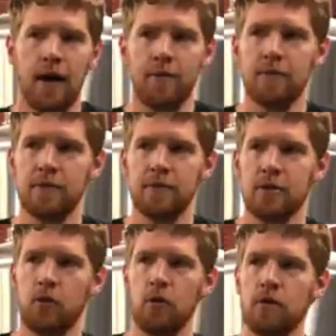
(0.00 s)

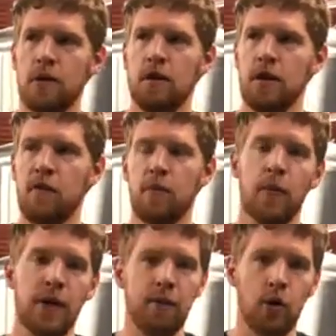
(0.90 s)
So if you bring one
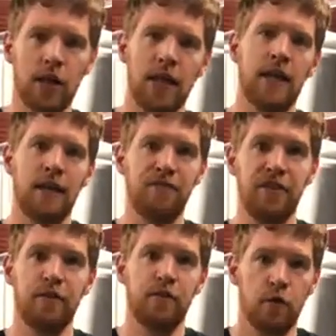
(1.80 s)
in, we'll clean it and fill
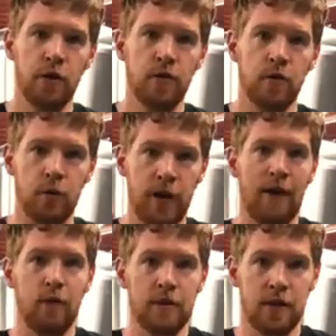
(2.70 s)
it for you, or we have
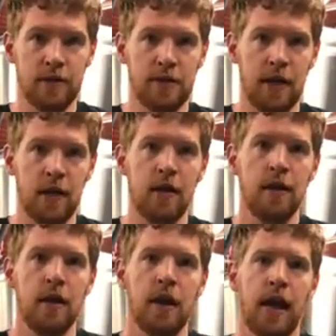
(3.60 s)
ones here to sell.
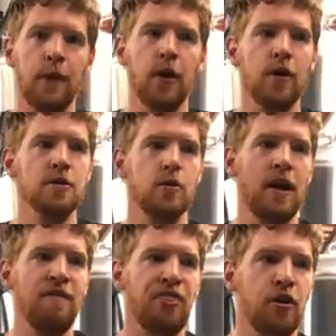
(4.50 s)
And we also
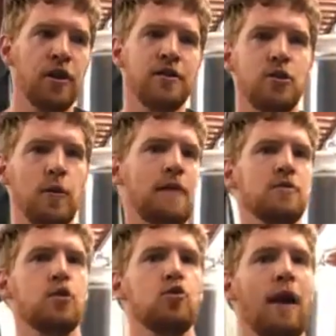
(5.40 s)
have
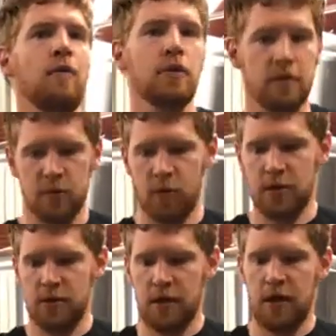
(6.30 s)
32-ounce growlers, which
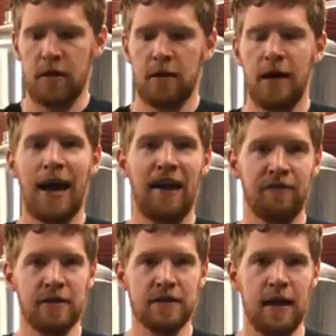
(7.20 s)
is half
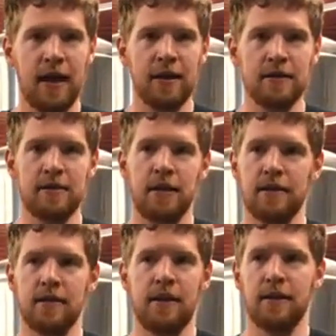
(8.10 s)
this size.
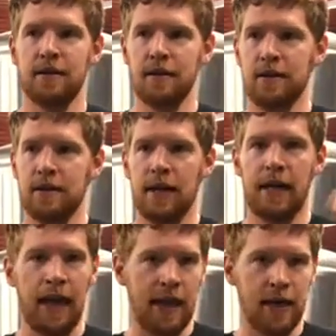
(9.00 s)
It's a
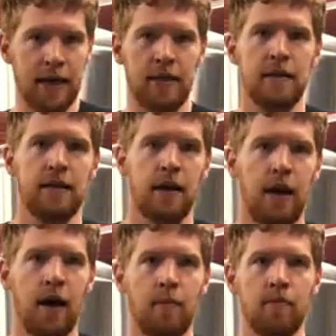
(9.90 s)
can.
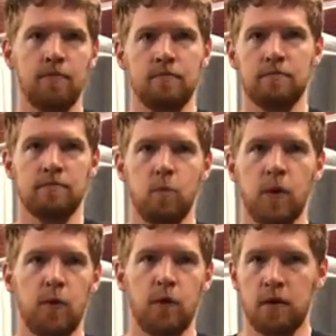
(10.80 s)

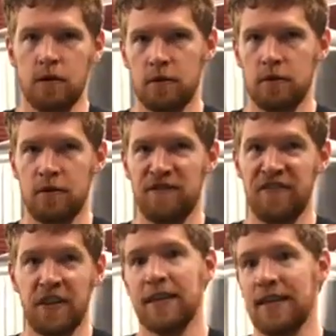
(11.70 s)
We will
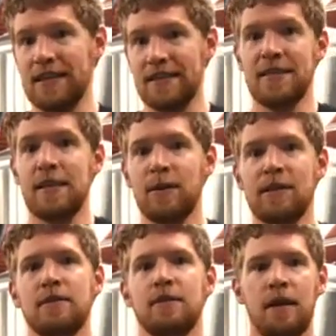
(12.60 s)
fill it and seam it,
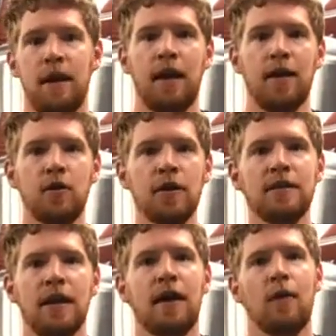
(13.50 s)
and you can
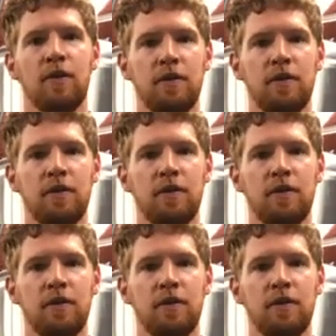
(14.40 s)
take that with